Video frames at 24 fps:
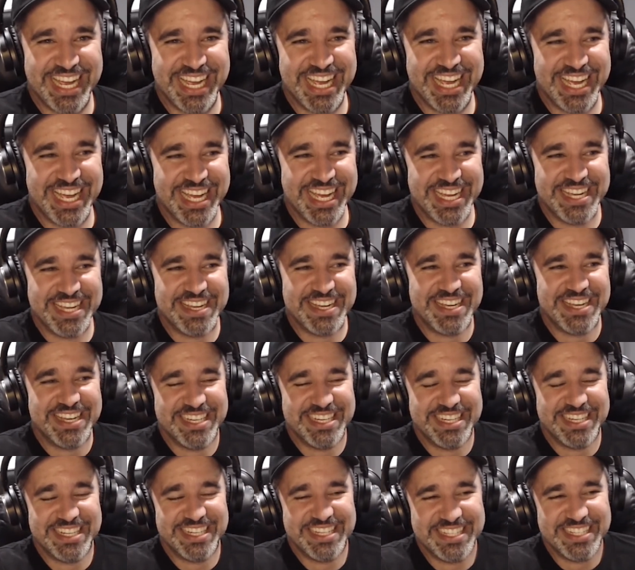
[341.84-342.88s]

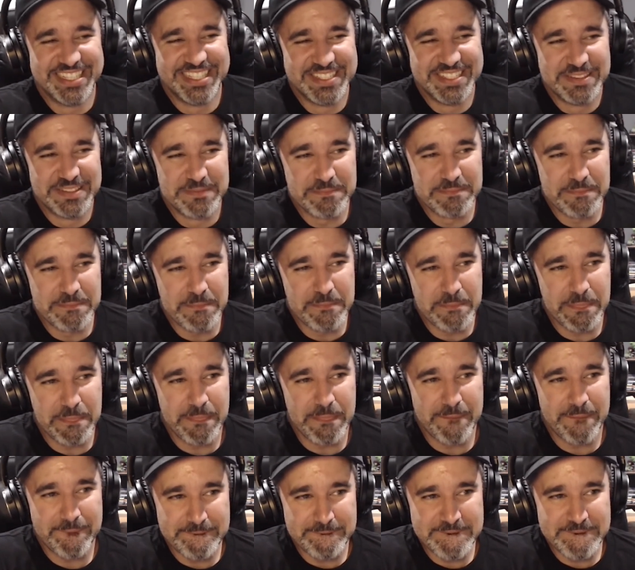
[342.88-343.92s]

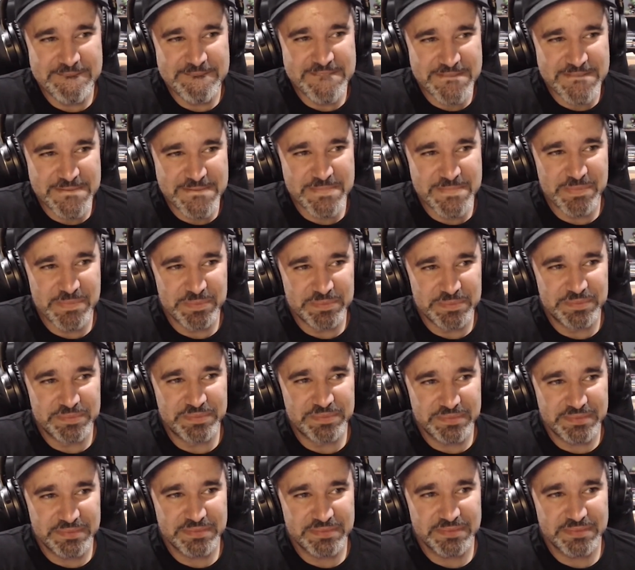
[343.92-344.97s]

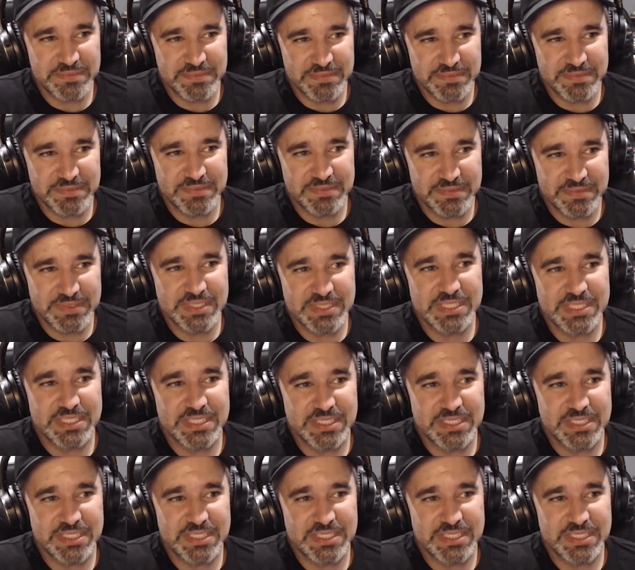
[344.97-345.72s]
(not speaking)